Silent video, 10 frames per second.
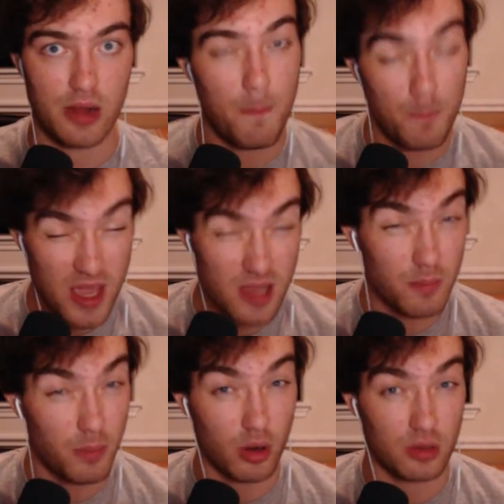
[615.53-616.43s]
And being a
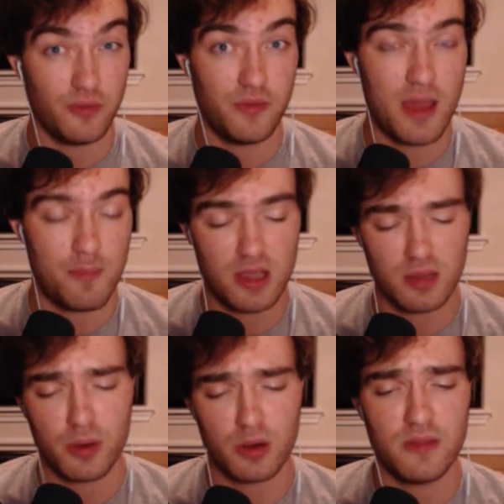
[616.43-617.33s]
part of
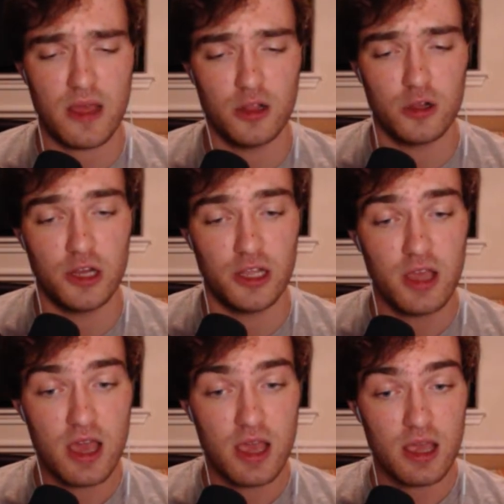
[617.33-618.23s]
that learning
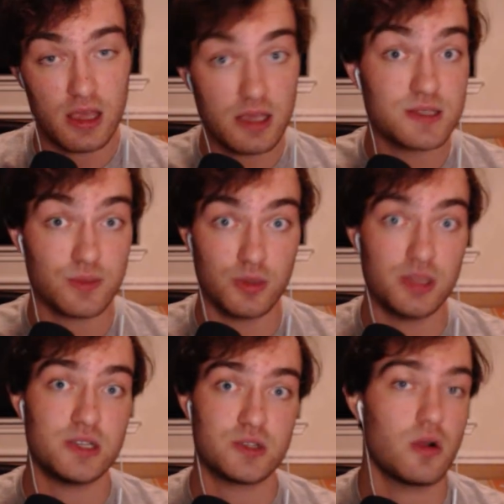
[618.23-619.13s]
is
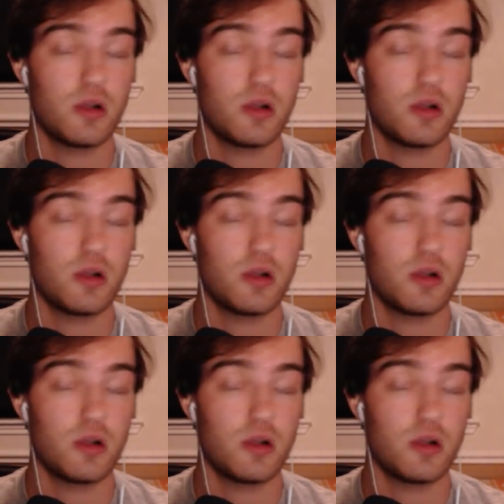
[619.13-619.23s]
really strong.